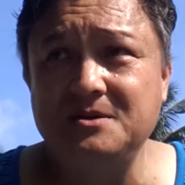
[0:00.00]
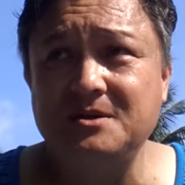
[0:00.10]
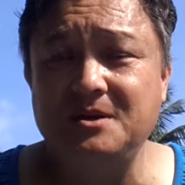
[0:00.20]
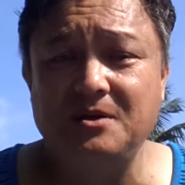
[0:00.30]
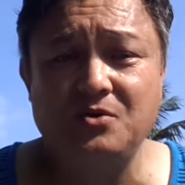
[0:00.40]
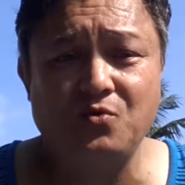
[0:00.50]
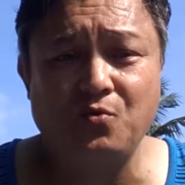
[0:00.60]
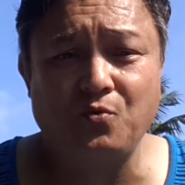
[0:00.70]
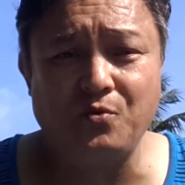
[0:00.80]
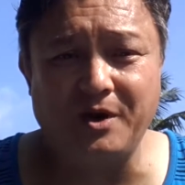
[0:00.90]
an
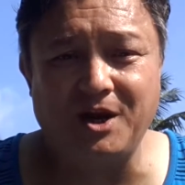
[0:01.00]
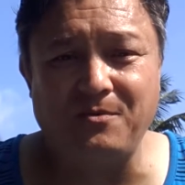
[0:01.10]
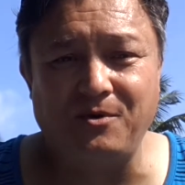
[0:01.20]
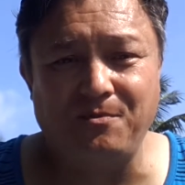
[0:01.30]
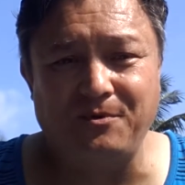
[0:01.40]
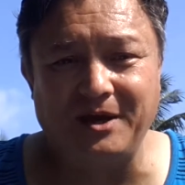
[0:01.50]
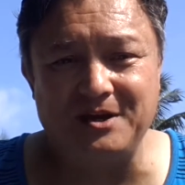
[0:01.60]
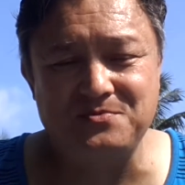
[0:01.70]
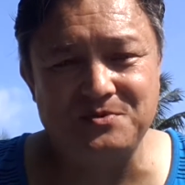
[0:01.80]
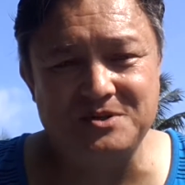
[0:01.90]
incredible
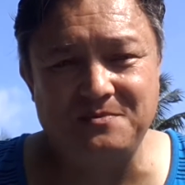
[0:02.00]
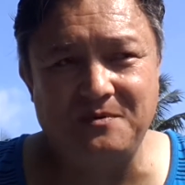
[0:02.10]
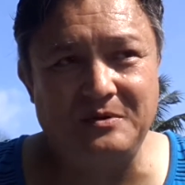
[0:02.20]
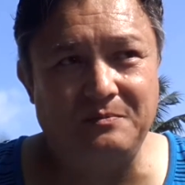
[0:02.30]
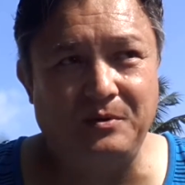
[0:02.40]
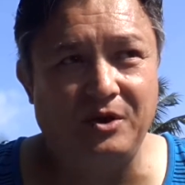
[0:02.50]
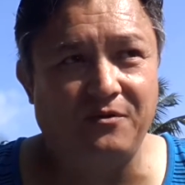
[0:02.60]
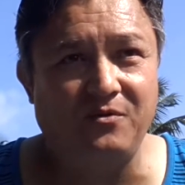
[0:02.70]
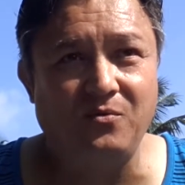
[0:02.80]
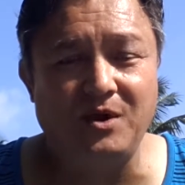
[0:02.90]
place with some
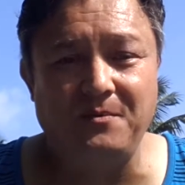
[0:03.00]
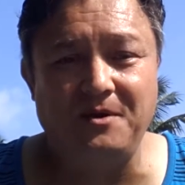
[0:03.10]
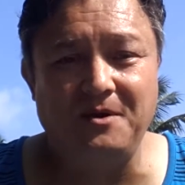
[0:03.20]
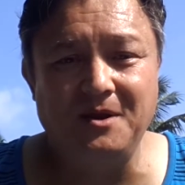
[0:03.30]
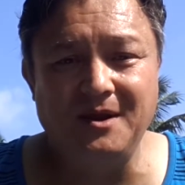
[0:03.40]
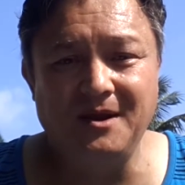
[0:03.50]
beautiful women.